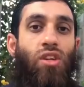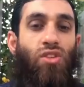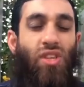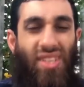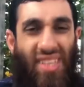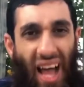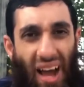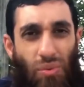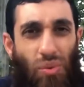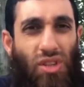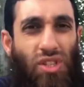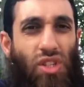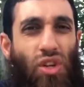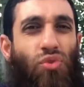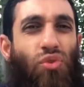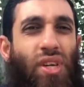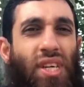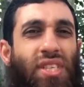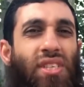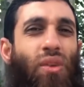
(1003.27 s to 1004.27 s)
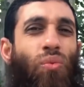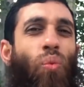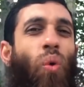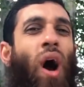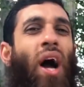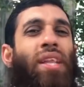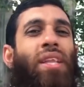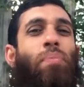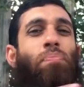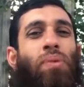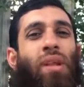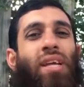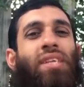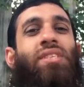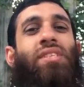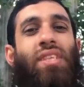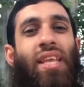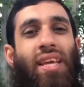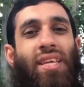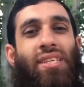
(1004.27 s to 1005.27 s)
So that was the reason why they
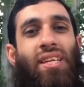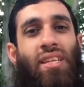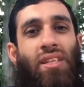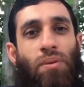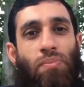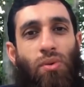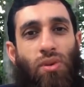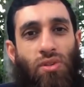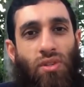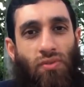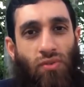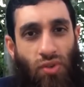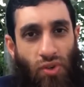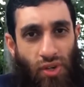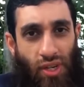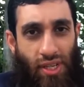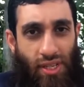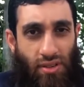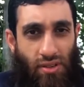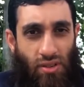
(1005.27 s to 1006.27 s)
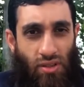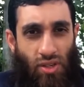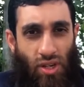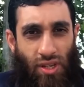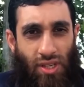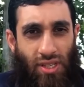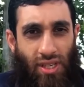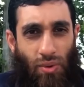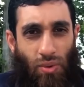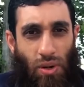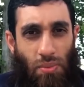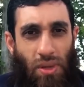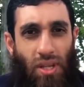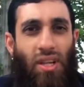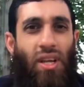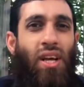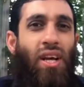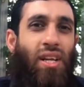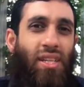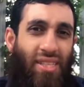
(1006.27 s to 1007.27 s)
placed things in the books of creed. Do you understand what I
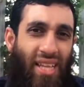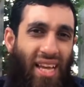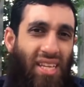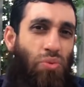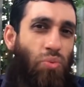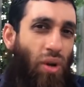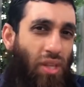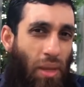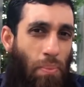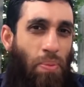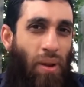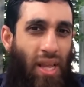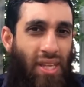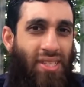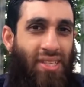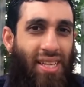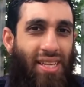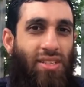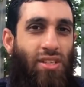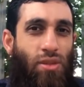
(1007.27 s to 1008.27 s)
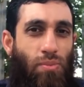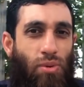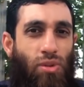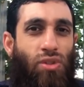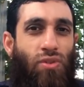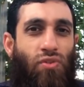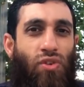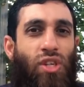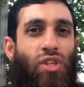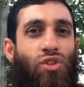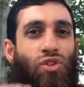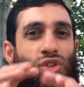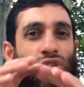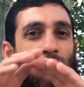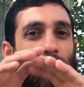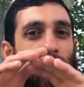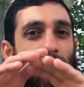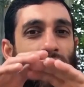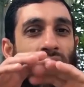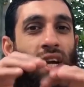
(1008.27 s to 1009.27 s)
mean? That's why they placed things in the books of creed to
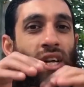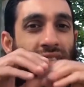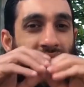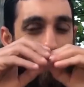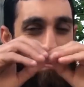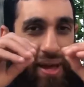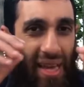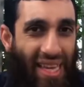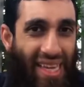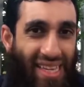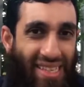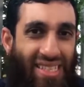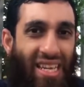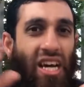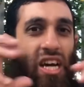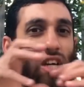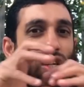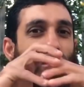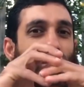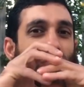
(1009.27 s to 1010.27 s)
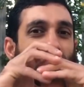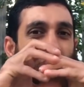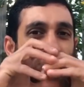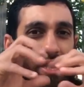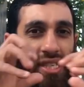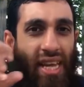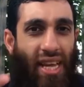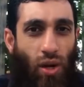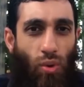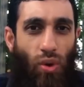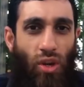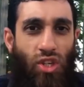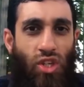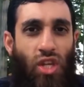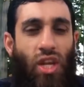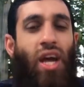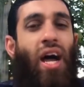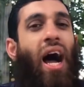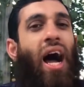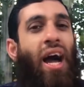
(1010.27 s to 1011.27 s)

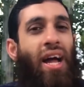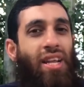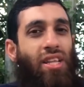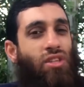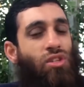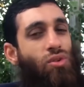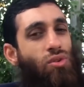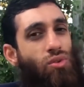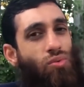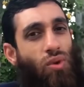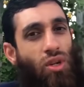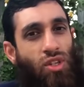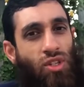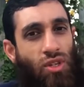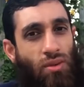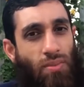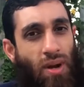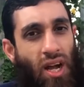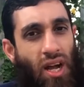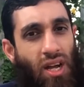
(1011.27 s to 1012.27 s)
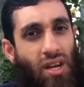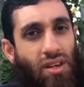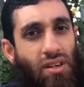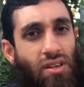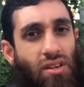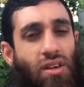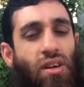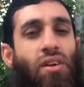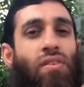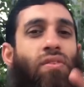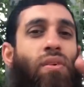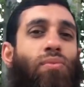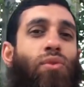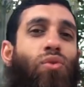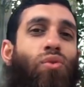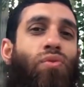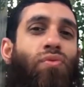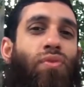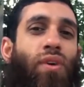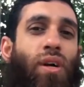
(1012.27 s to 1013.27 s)
distinguish Ahl Sunnah wal Jama'ah from
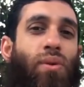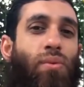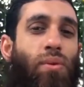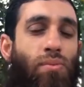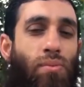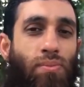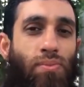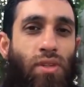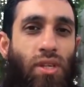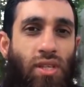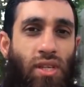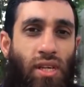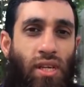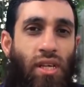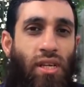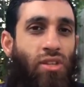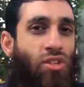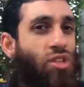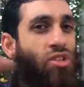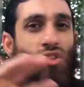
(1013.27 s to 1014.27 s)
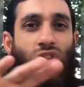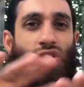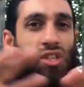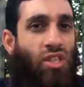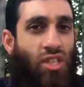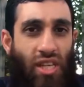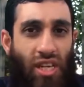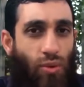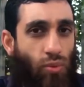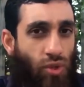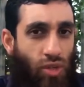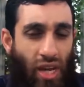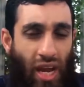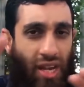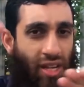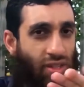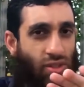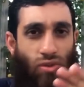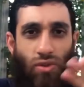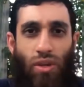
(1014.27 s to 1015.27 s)
the Kufar and Mubtadi'een. Just to distinguish
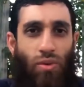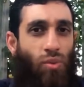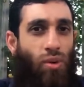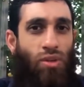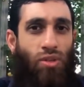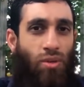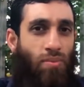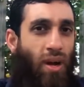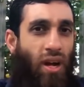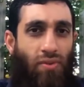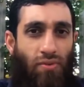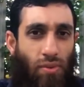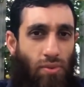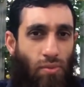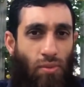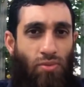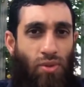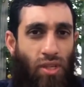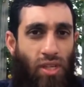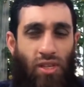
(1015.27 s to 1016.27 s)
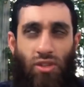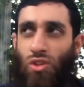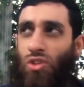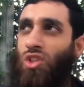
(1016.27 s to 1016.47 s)
Ahl Sunnah wal Jama'ah from the Mubtadi'een.